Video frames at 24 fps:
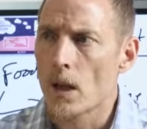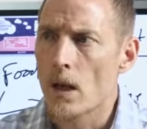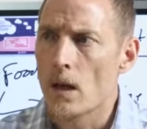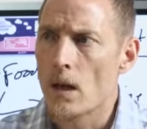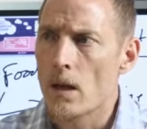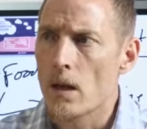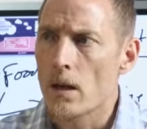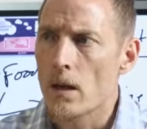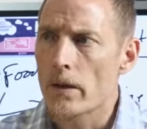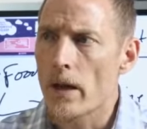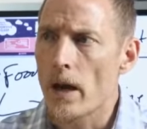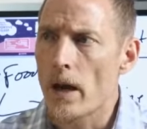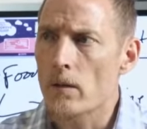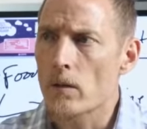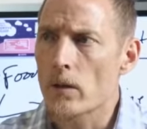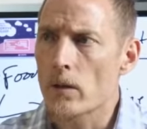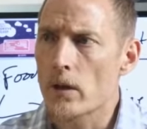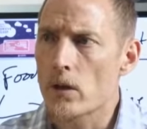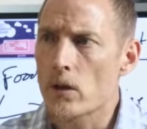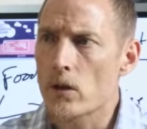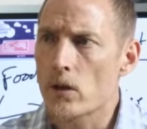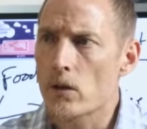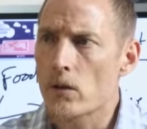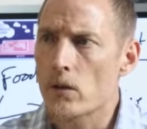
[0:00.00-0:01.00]
Thyroid
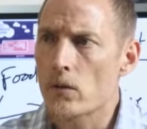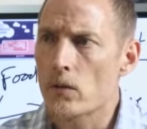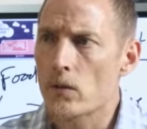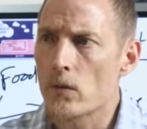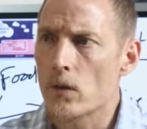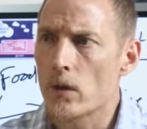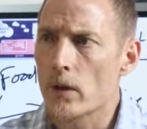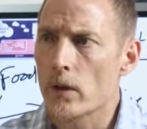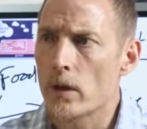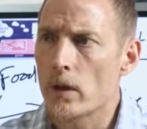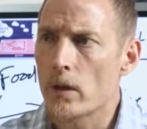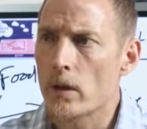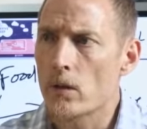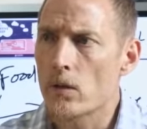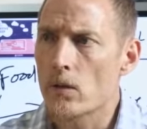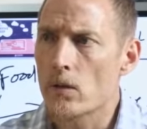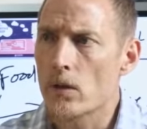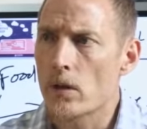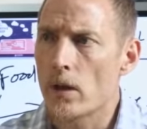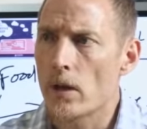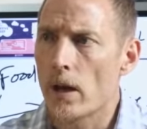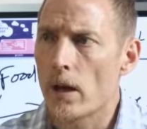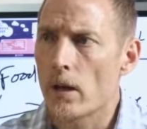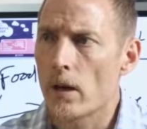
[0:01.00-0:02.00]
issues for years
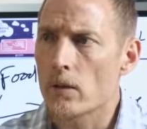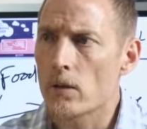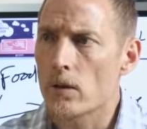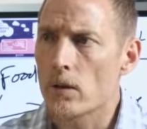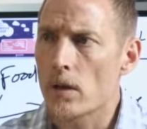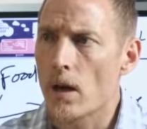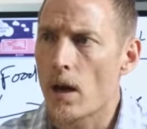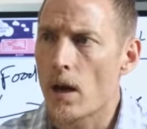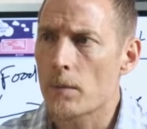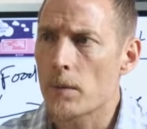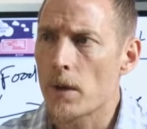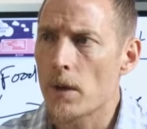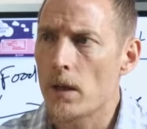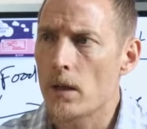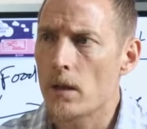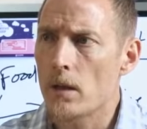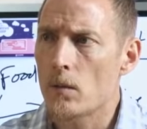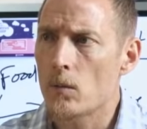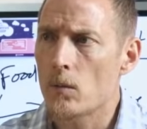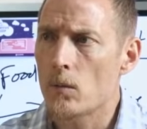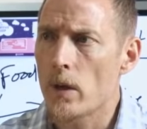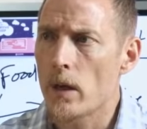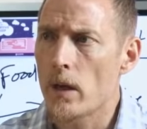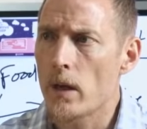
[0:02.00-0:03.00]
now. Stopped
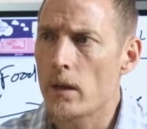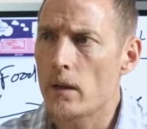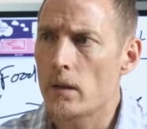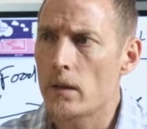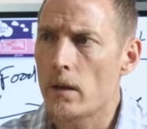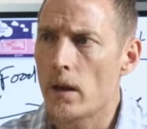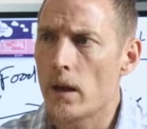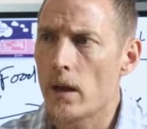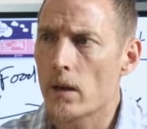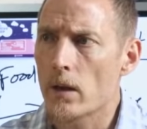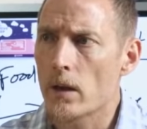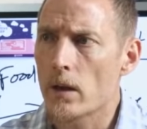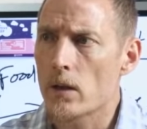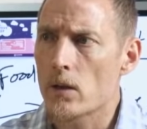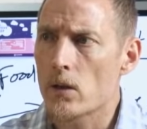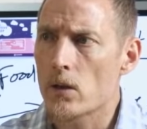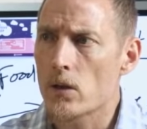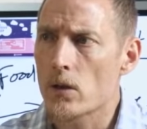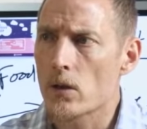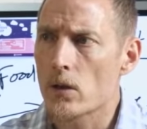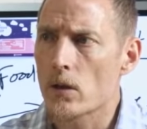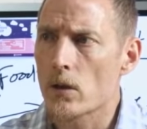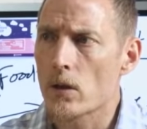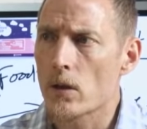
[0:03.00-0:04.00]
eating wheat, dairy, and
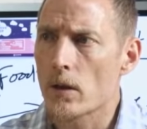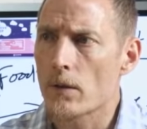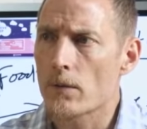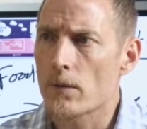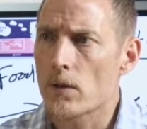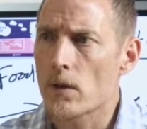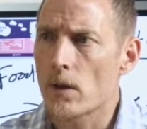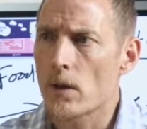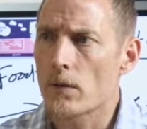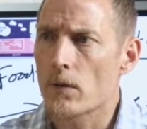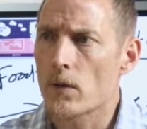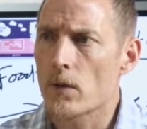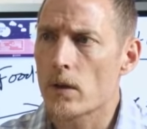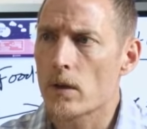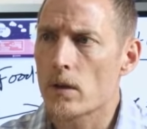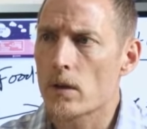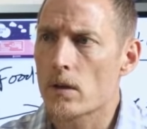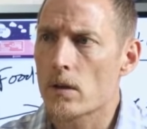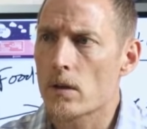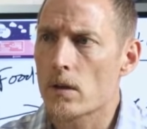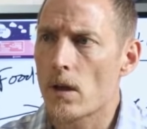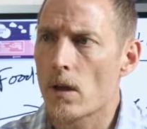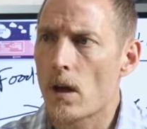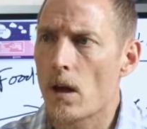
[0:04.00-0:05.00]
sugar. I've suffered
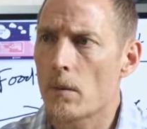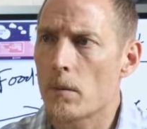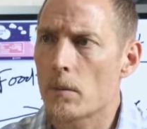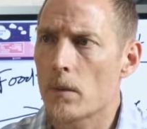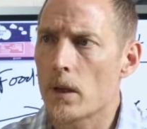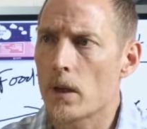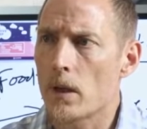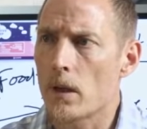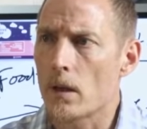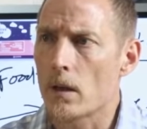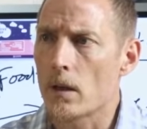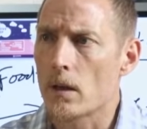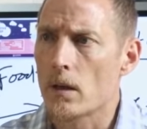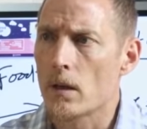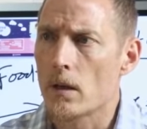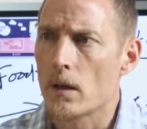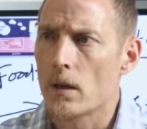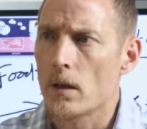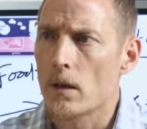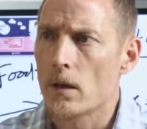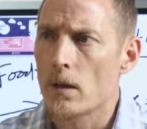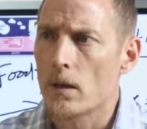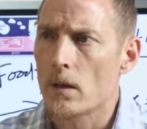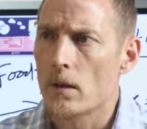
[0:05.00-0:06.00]
insomnia
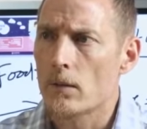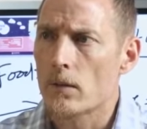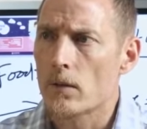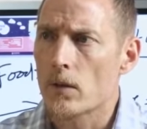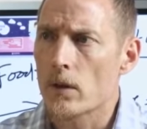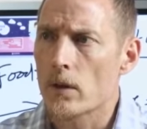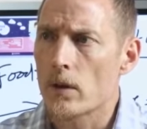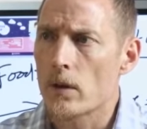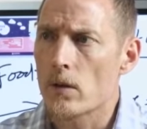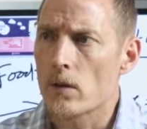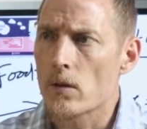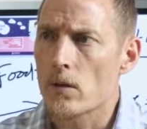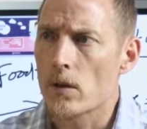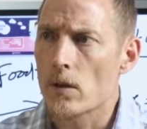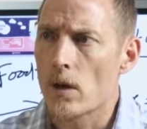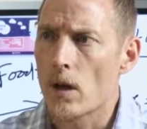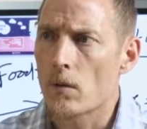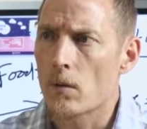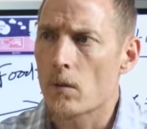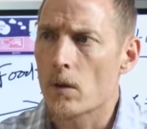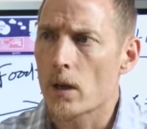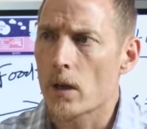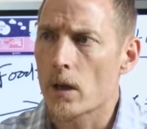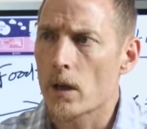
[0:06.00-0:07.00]
for years now.
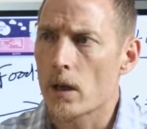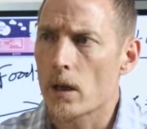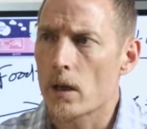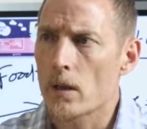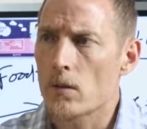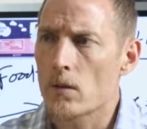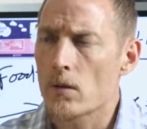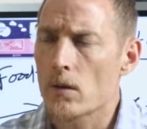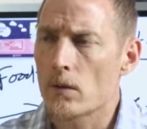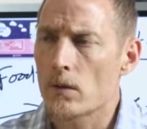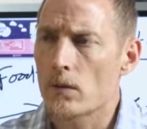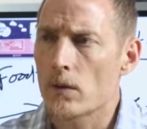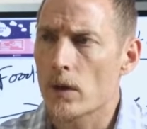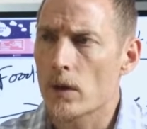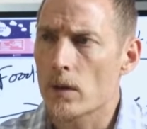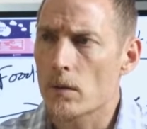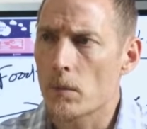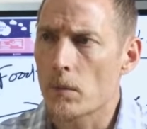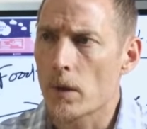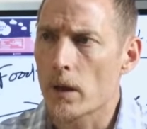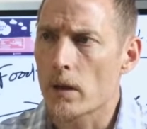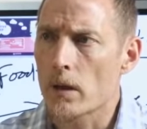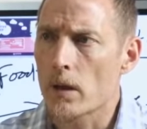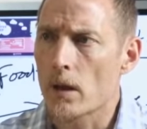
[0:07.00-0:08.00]
What can I use to fix
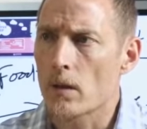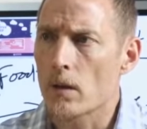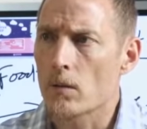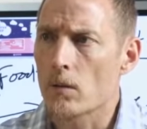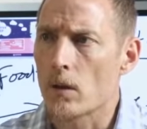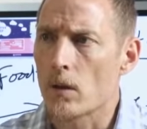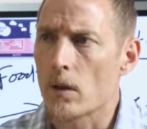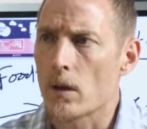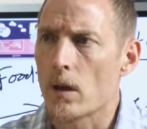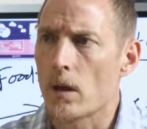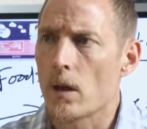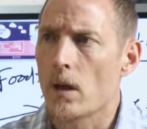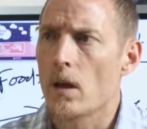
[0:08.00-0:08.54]
my thyroid?